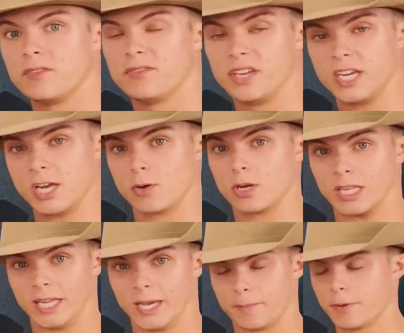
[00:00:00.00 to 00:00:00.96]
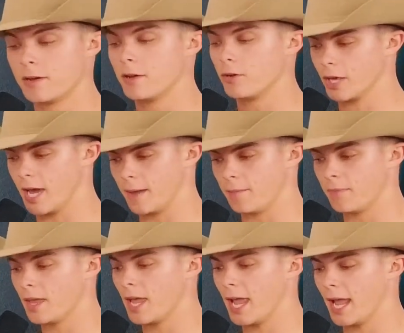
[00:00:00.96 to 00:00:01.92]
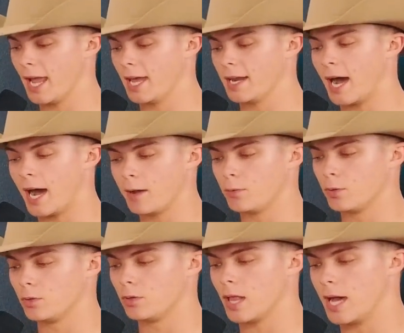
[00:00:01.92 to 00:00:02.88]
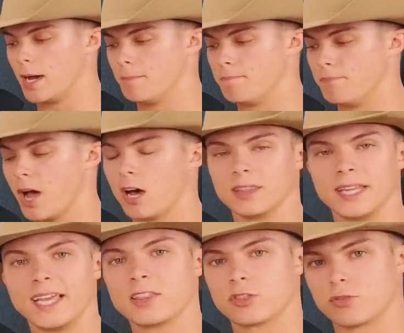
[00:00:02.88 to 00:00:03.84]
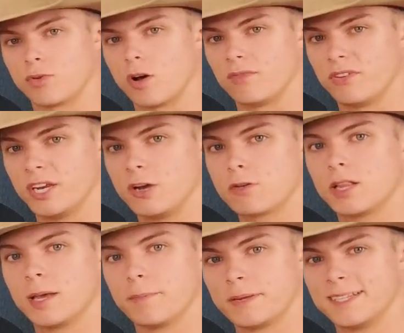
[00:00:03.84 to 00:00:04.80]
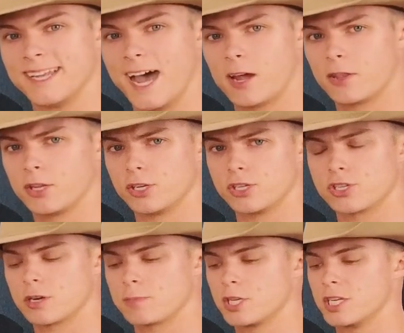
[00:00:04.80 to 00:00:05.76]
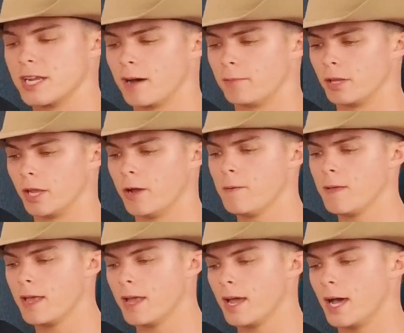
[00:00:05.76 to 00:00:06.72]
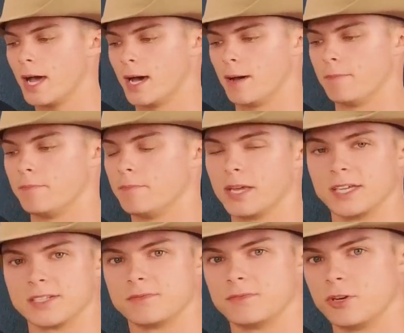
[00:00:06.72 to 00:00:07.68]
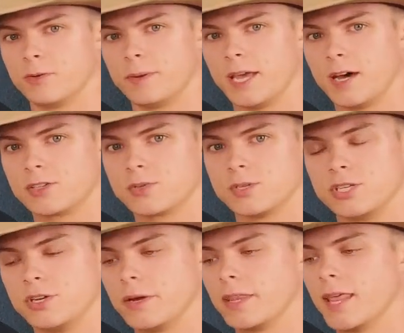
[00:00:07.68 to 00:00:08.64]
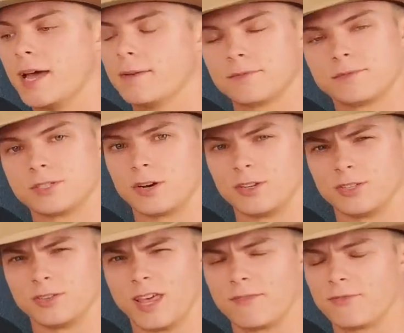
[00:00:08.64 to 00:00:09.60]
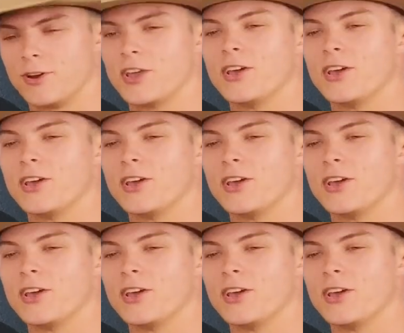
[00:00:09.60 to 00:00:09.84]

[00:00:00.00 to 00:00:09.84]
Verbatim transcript: video clip okay and i will um i'll link the raw video clip down in the description down below um because nobody else was doing that so i'll do that for